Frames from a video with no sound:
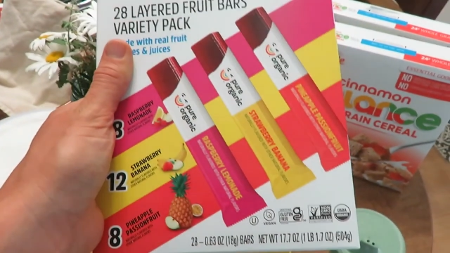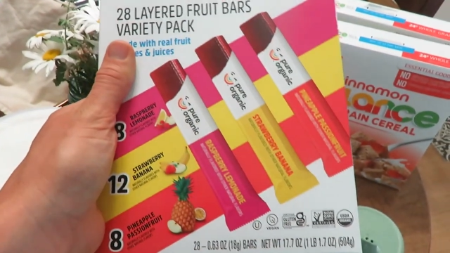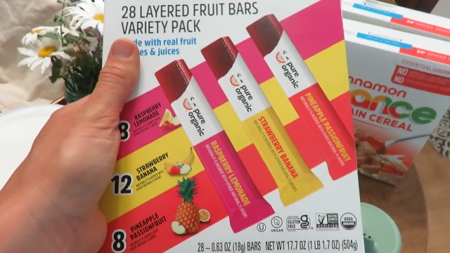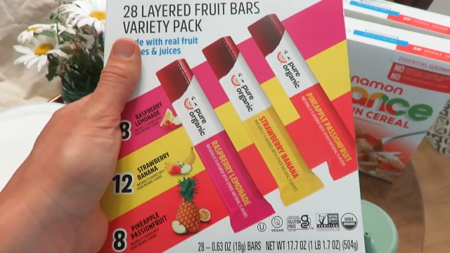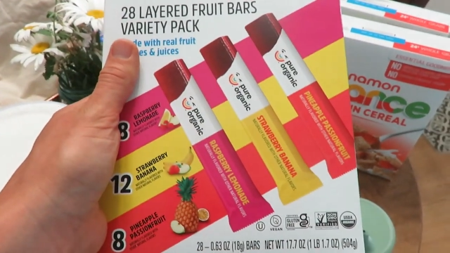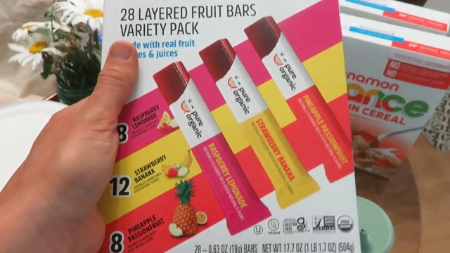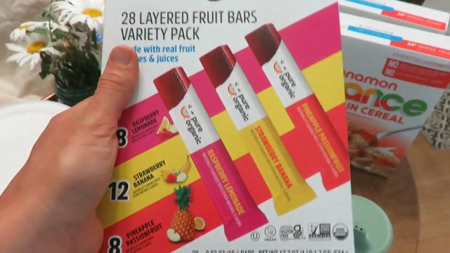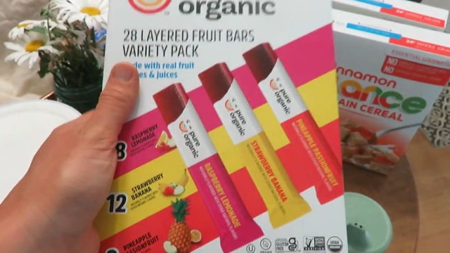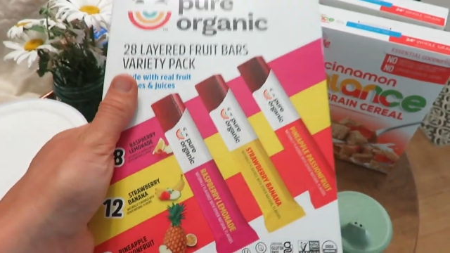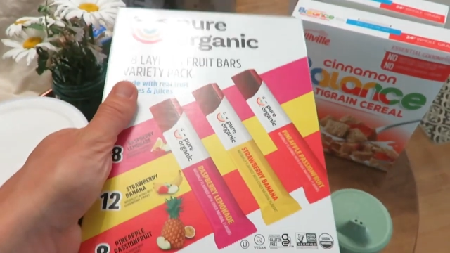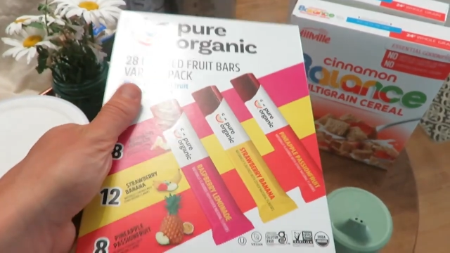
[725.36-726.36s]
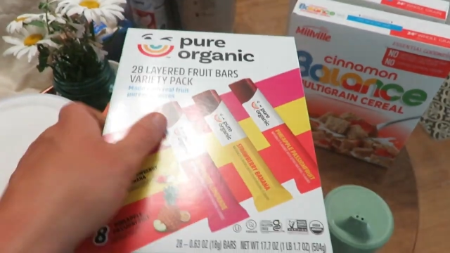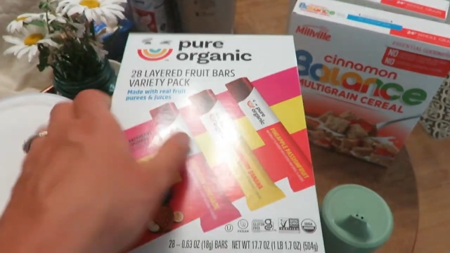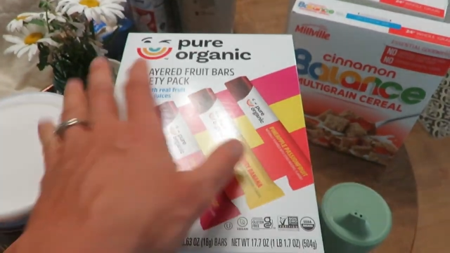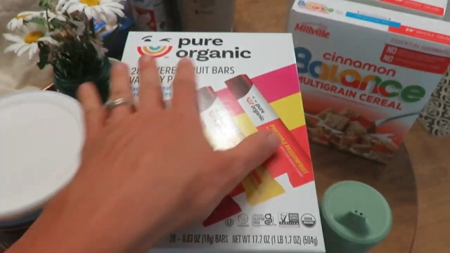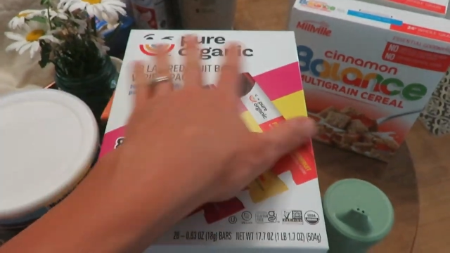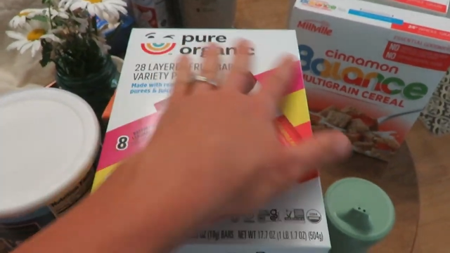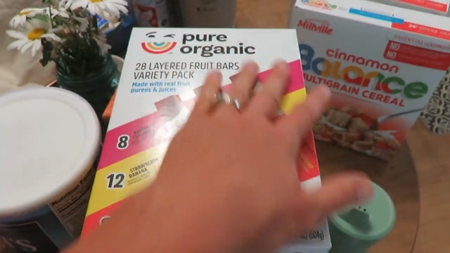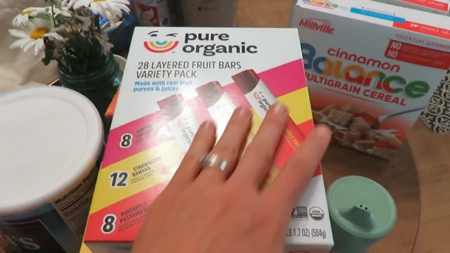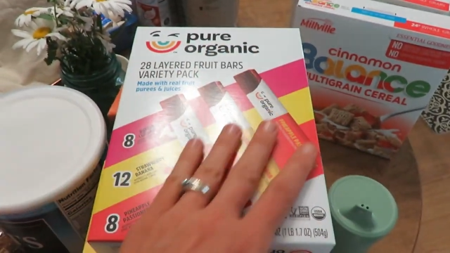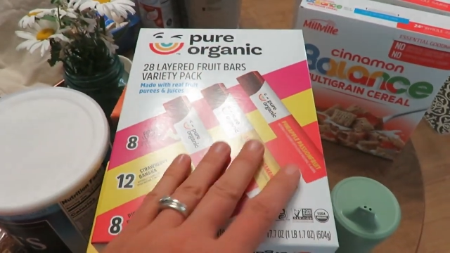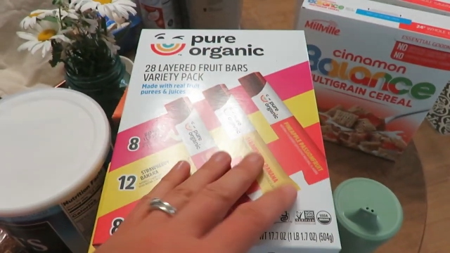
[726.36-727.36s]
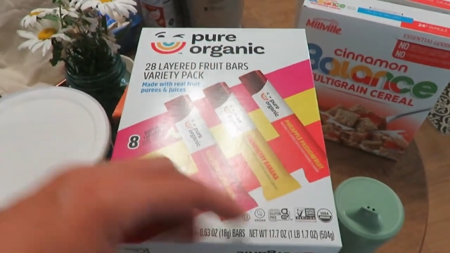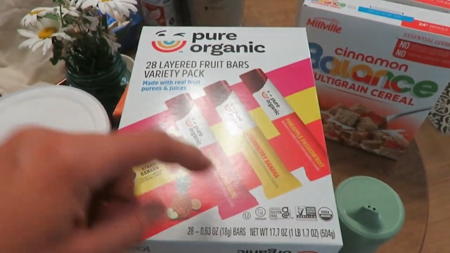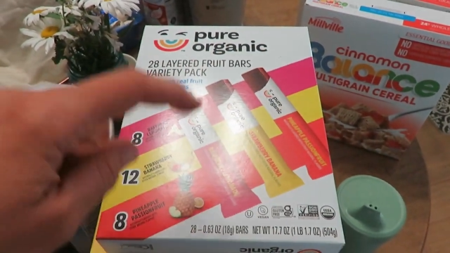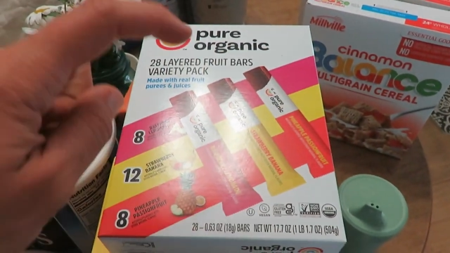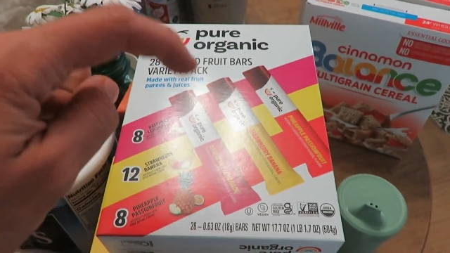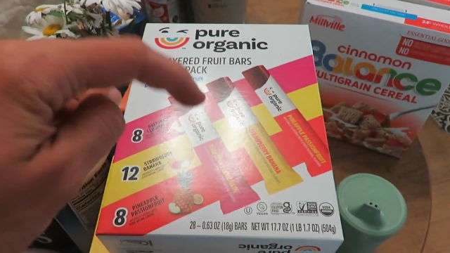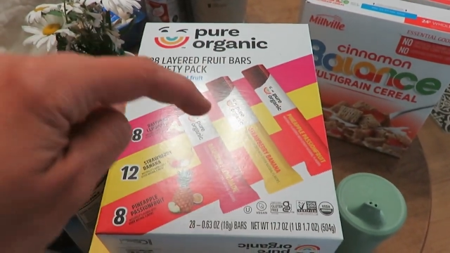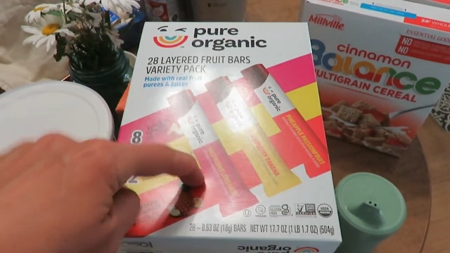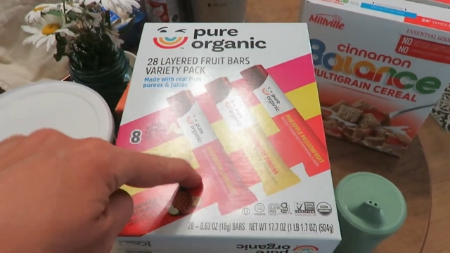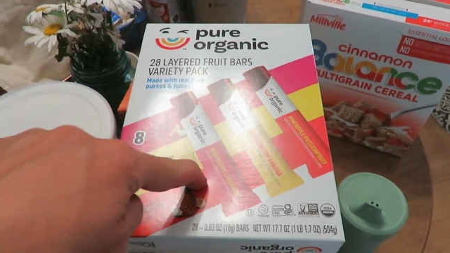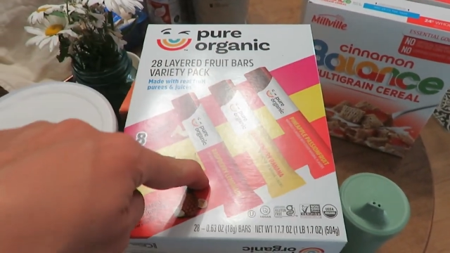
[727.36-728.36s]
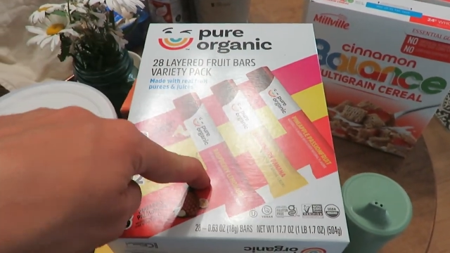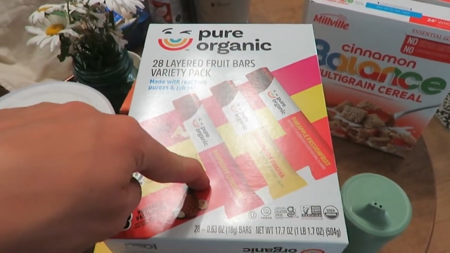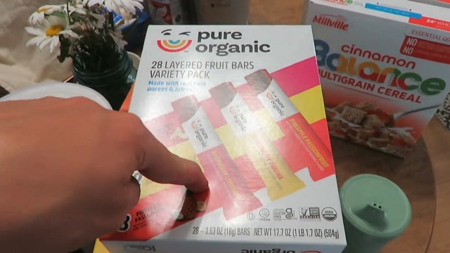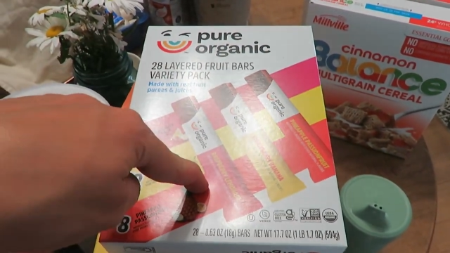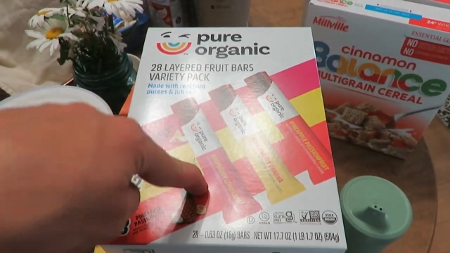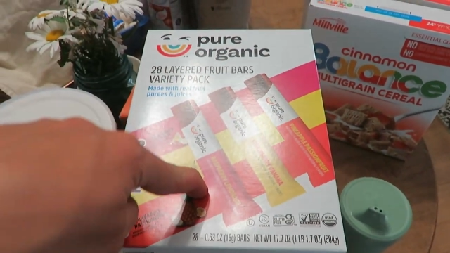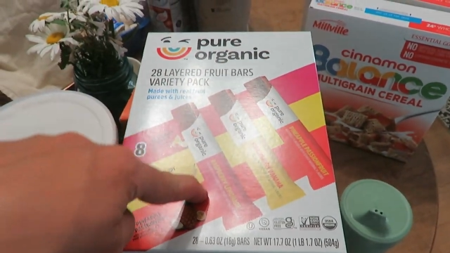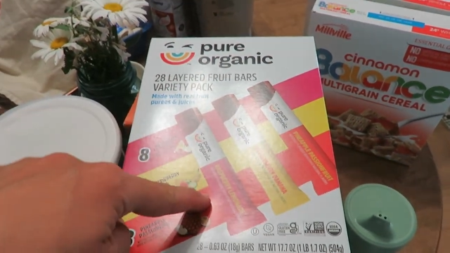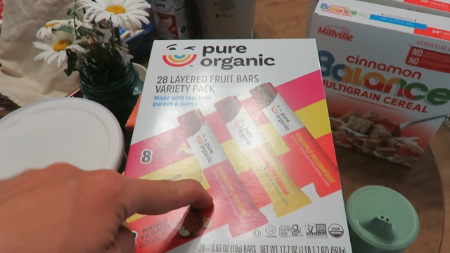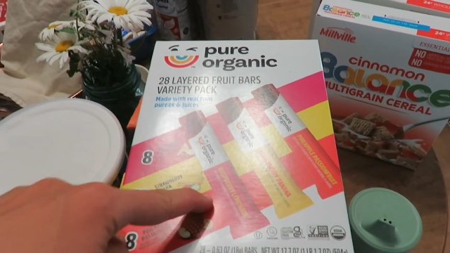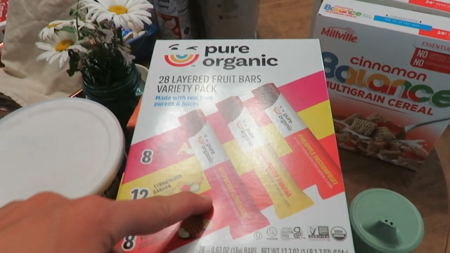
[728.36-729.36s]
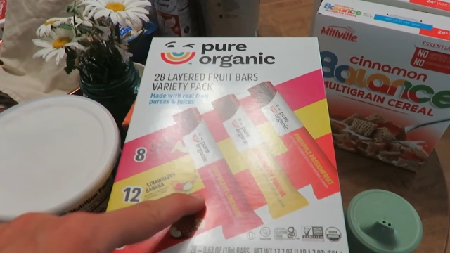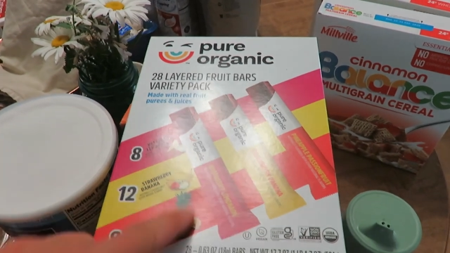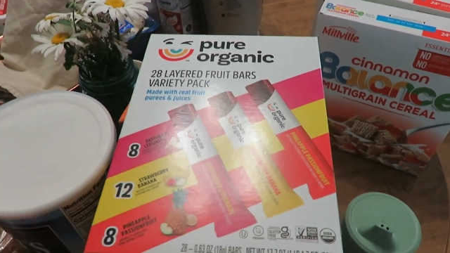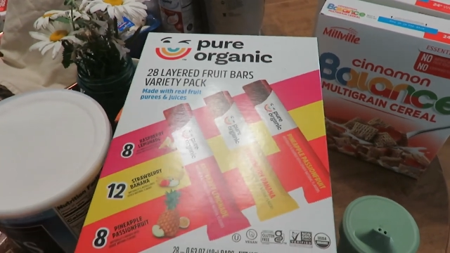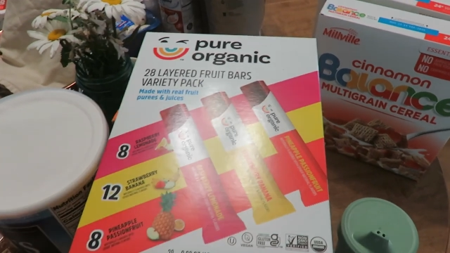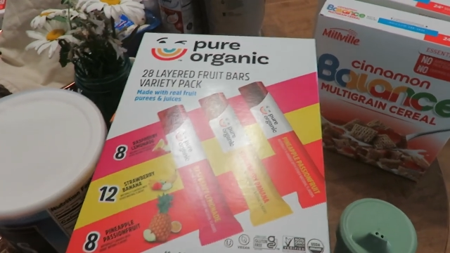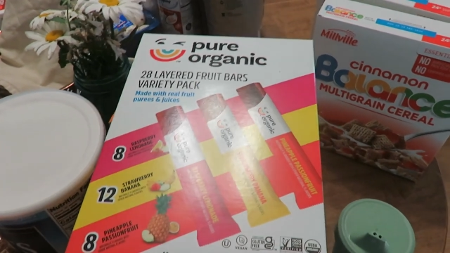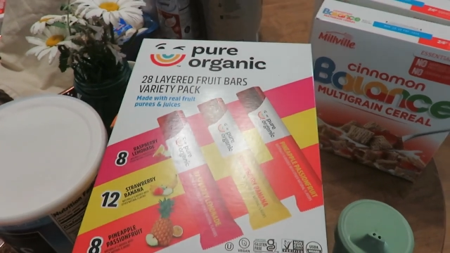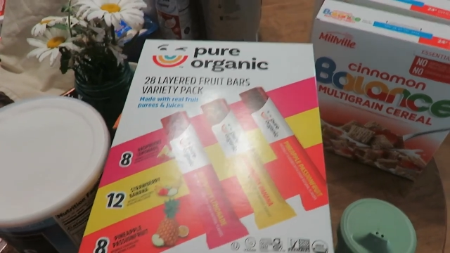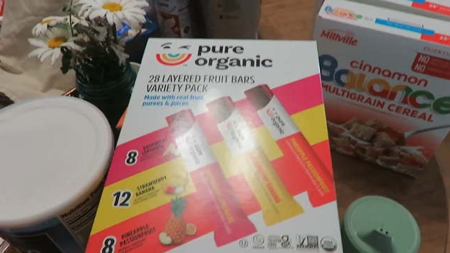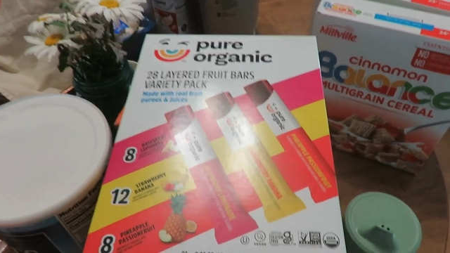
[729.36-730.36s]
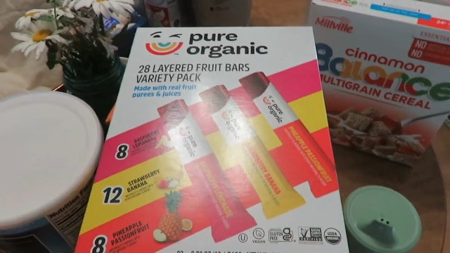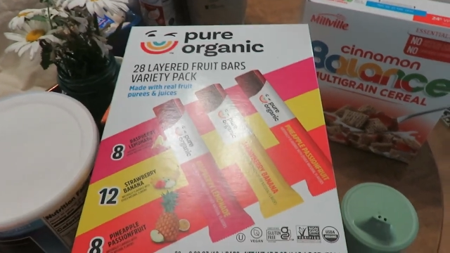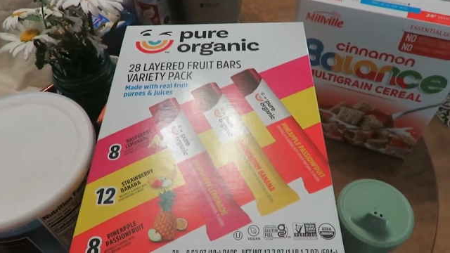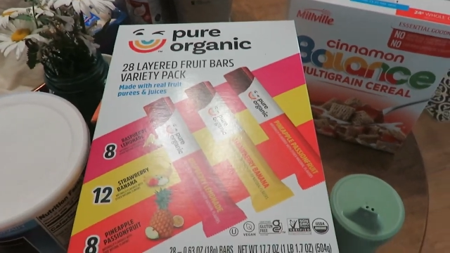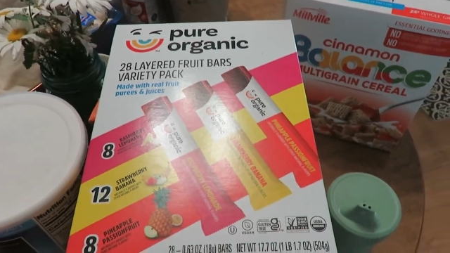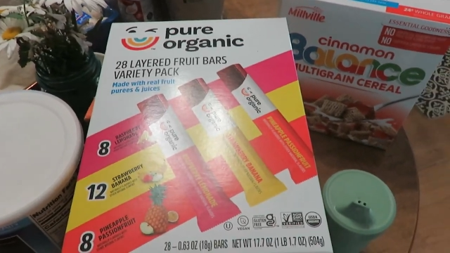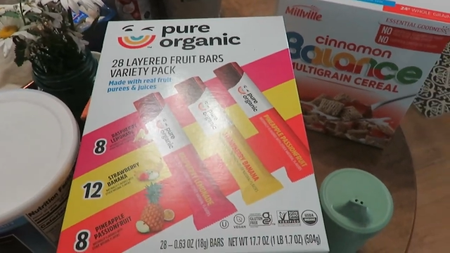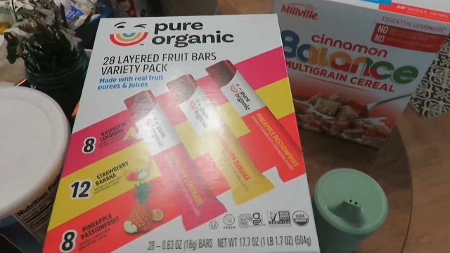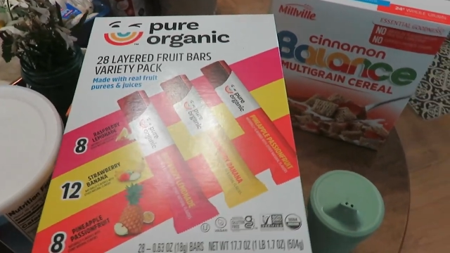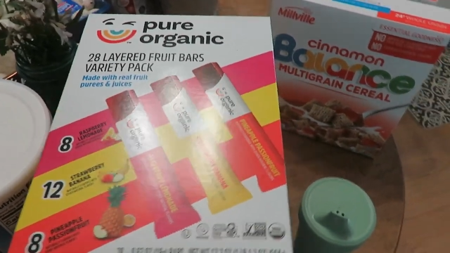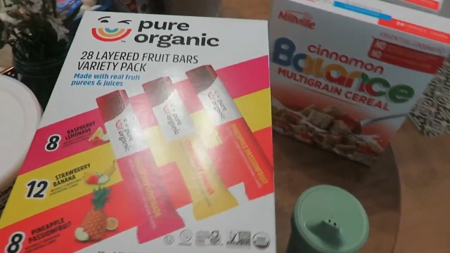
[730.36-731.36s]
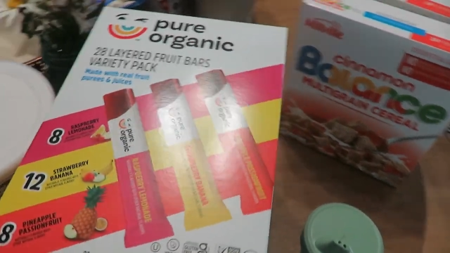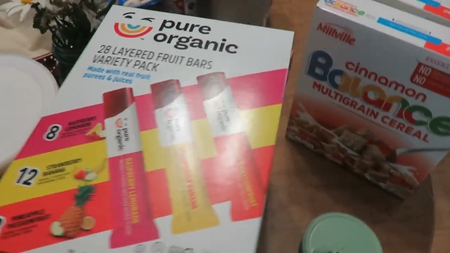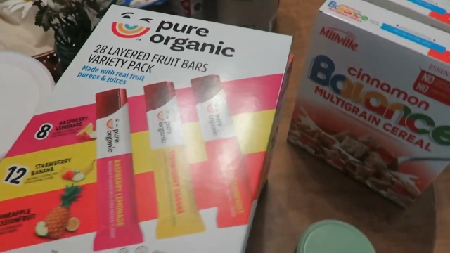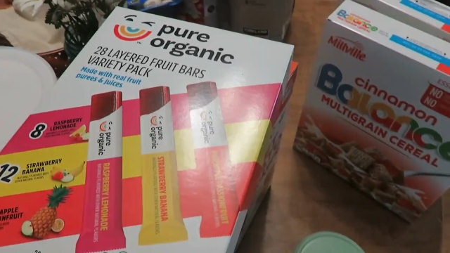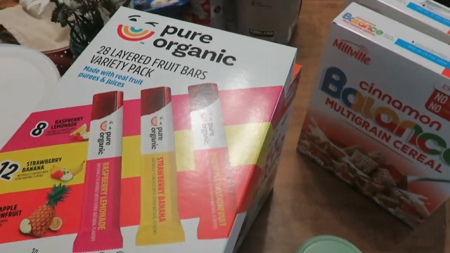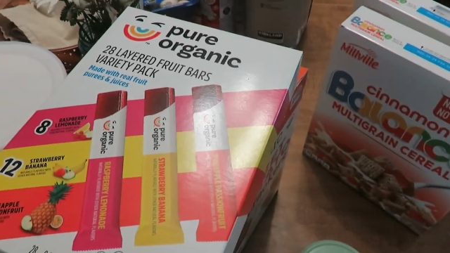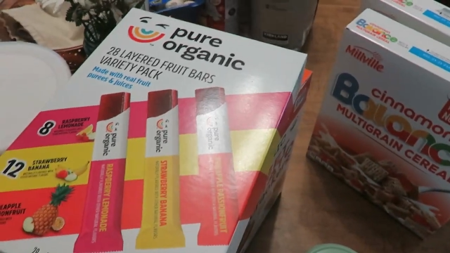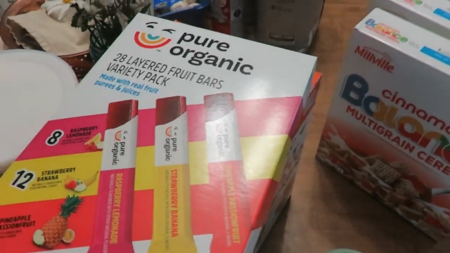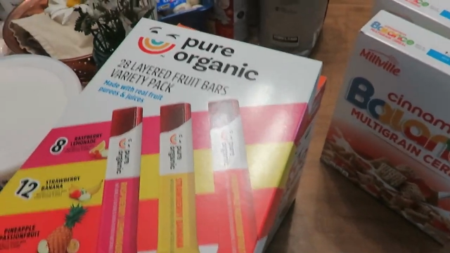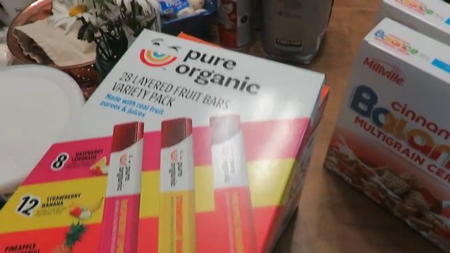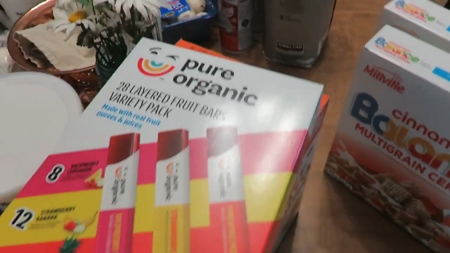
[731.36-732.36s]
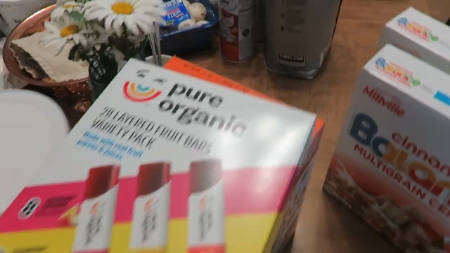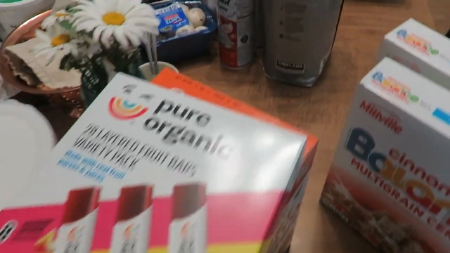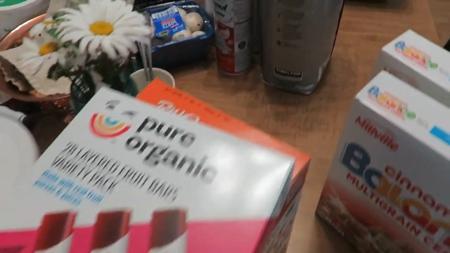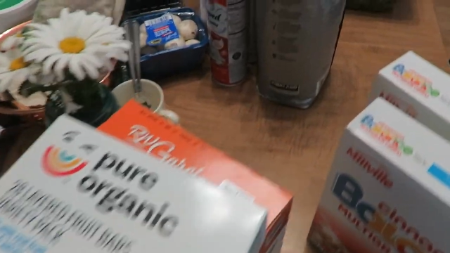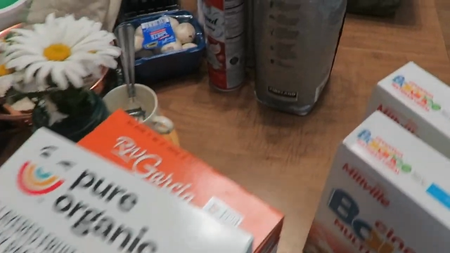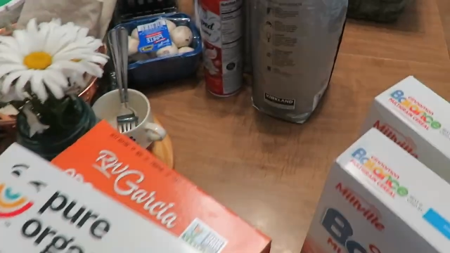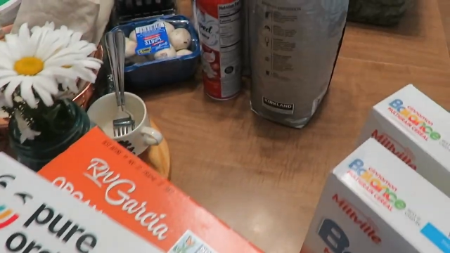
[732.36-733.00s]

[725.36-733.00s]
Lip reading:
Nobody's mouth can be seen.